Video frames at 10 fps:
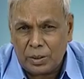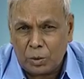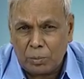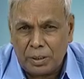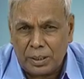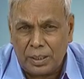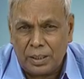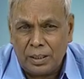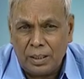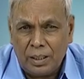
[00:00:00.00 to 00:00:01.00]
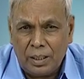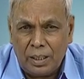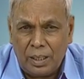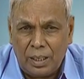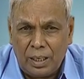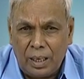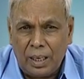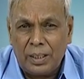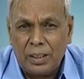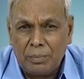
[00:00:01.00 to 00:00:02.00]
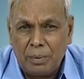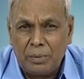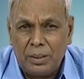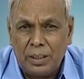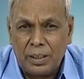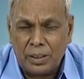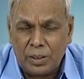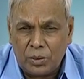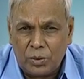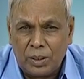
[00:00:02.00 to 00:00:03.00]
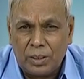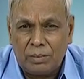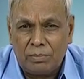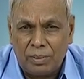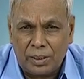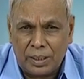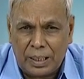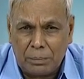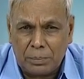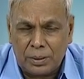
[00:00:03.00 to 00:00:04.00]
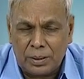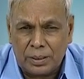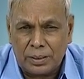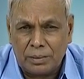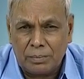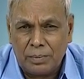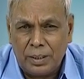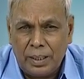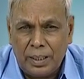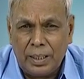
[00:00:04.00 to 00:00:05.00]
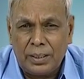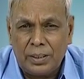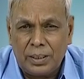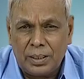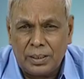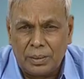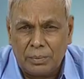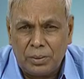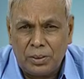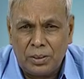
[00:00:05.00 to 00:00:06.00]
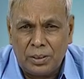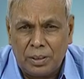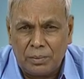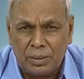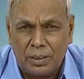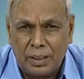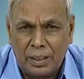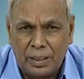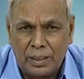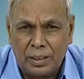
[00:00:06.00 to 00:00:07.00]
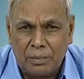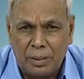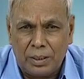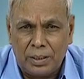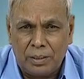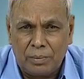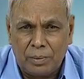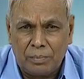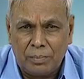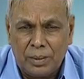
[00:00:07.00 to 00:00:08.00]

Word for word: also making or it may be the other uses for the caprolactam as in case of the GSFC they are getting benzene from